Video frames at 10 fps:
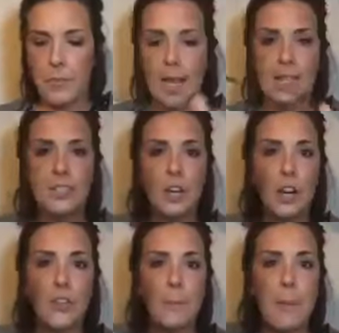I started
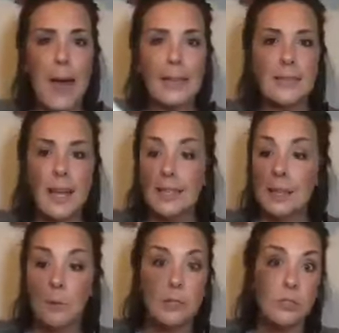on the back side because
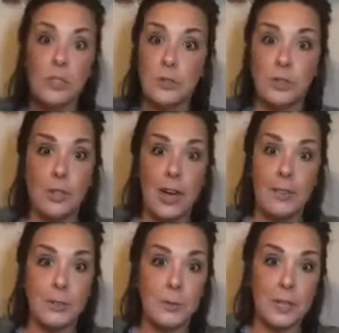I wasn't so sure how
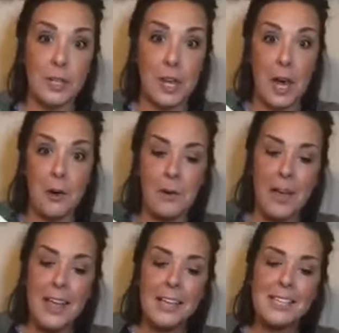this was gonna go.
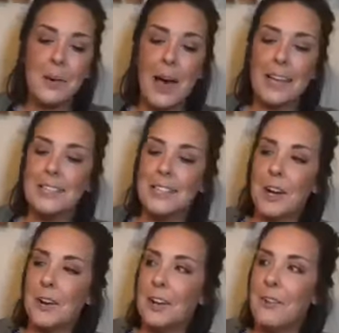So I
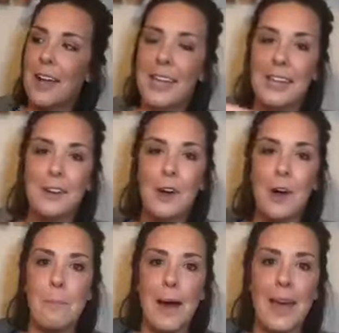started right here
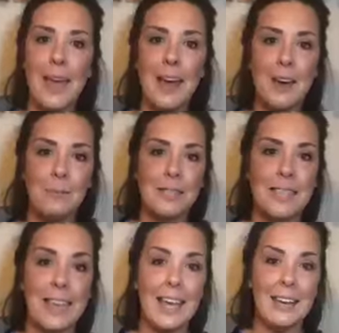on my
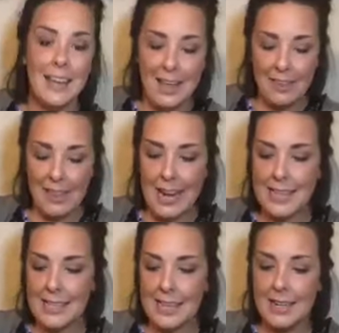slit that I
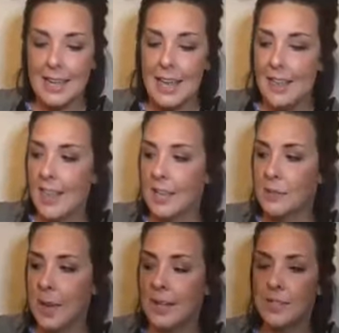did. That's
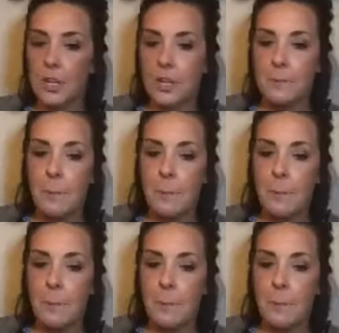where I started.